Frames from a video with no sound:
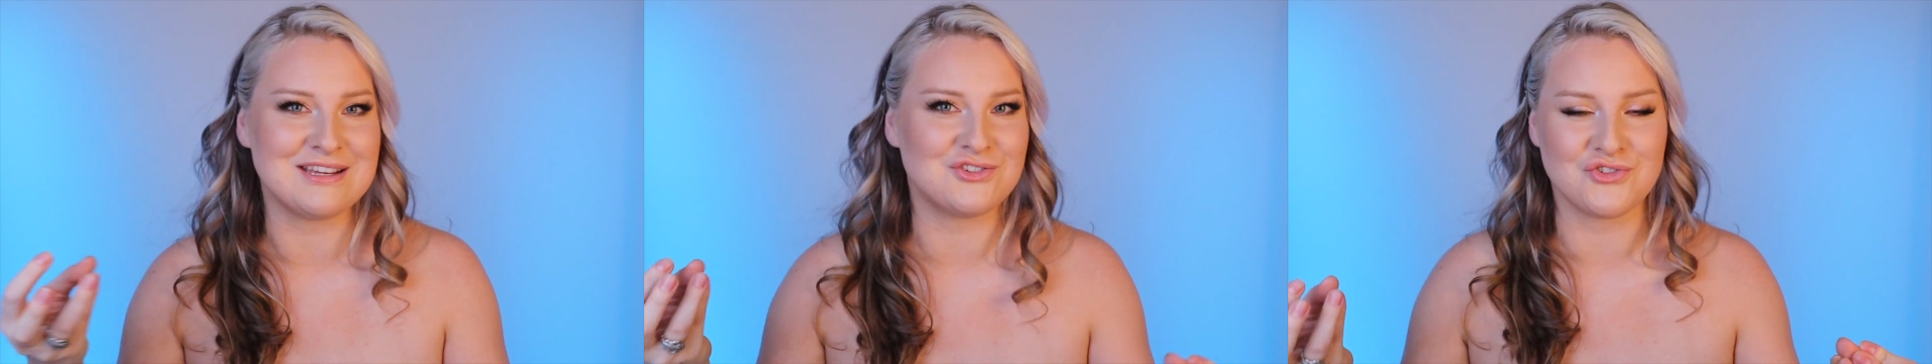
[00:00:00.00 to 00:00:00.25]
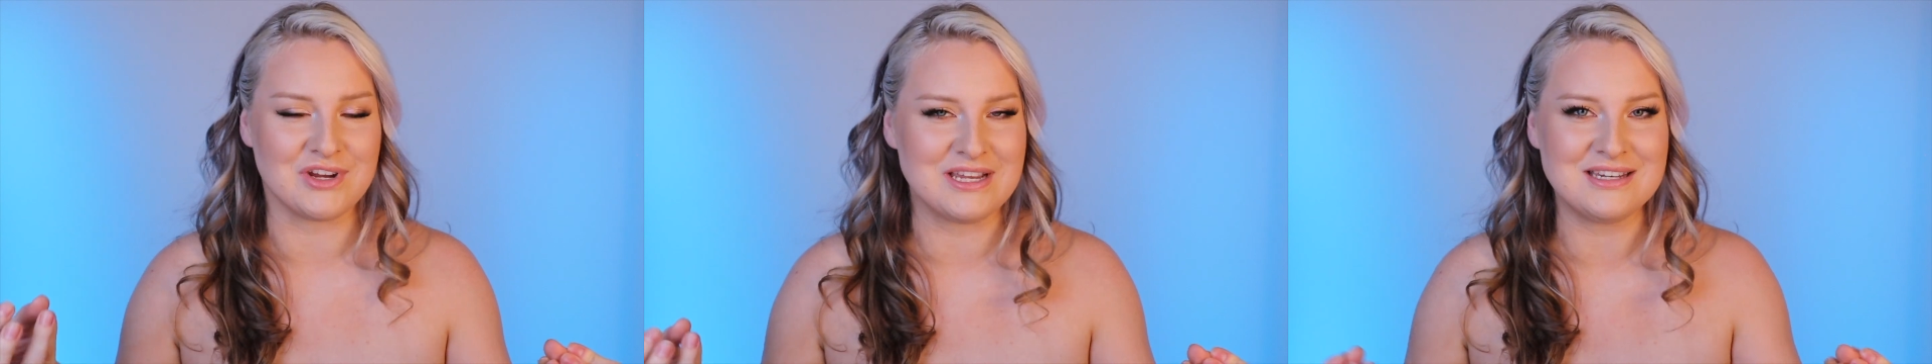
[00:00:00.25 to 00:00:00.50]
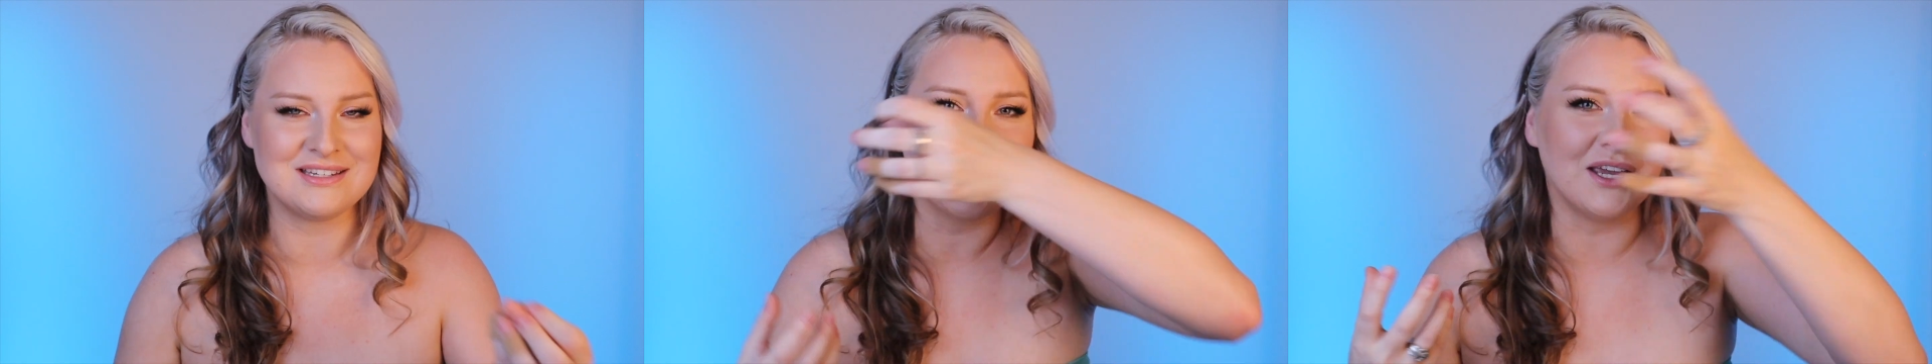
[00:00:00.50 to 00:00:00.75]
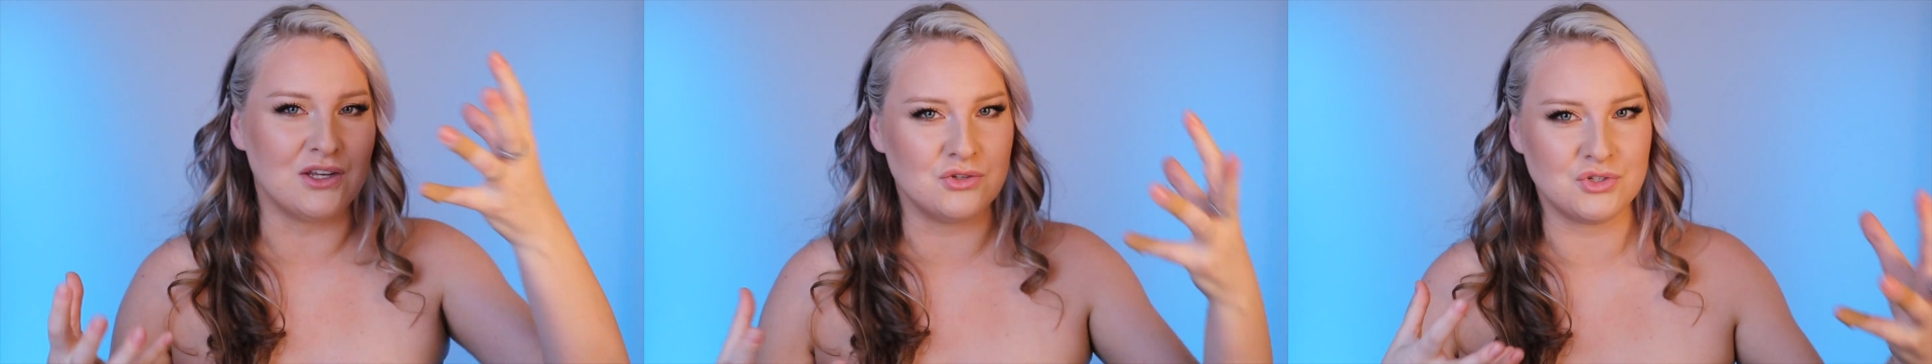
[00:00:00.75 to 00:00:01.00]
treat
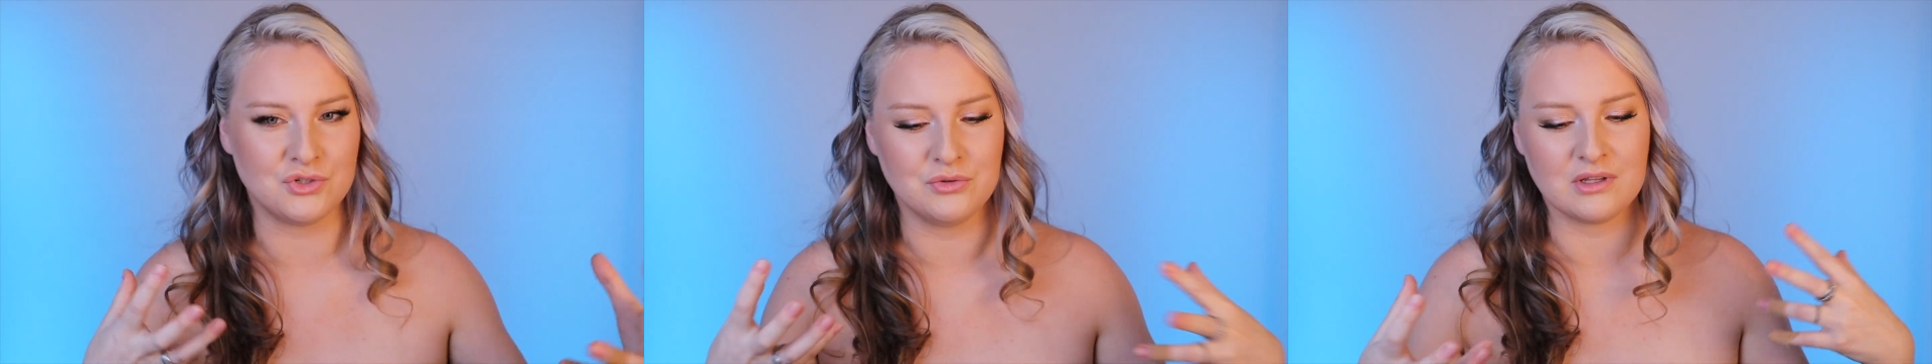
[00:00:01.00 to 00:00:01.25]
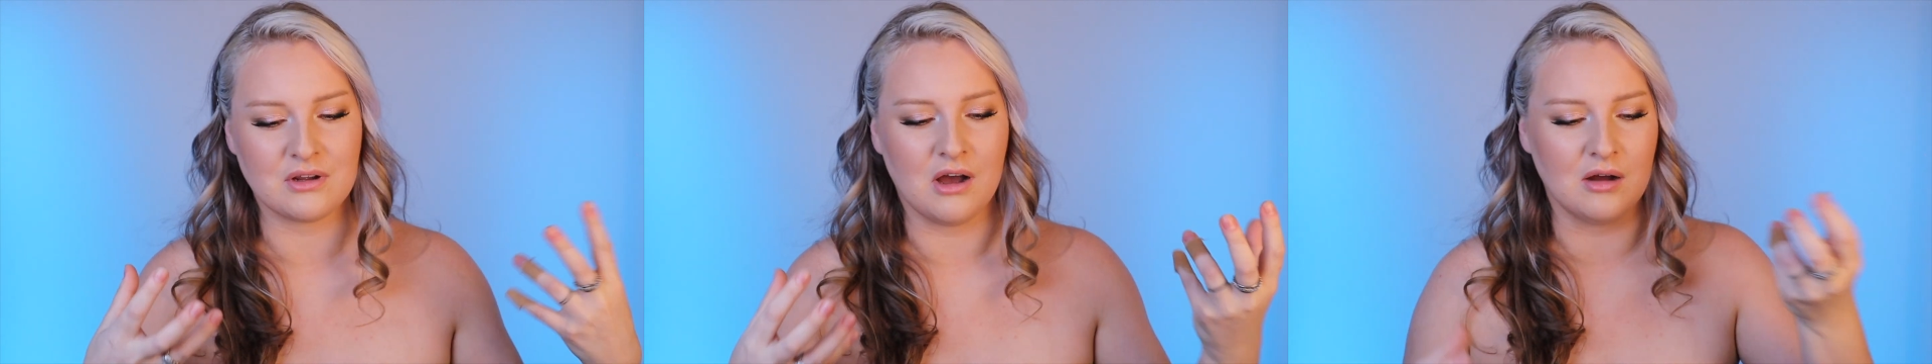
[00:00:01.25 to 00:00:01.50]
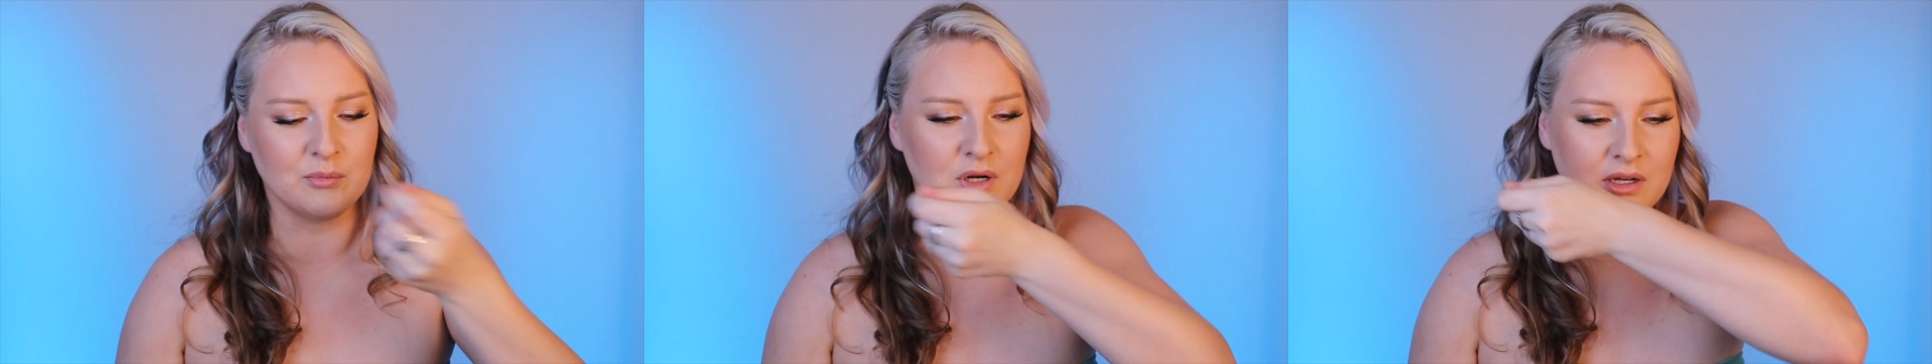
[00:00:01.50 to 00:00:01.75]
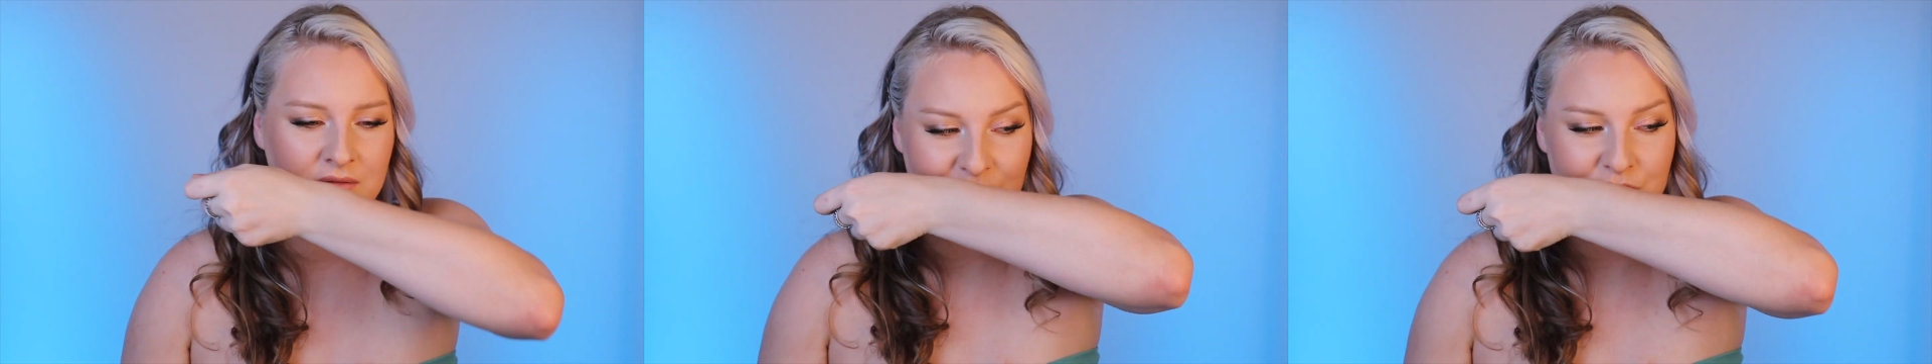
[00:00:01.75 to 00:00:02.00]
that you do in the Khamrah.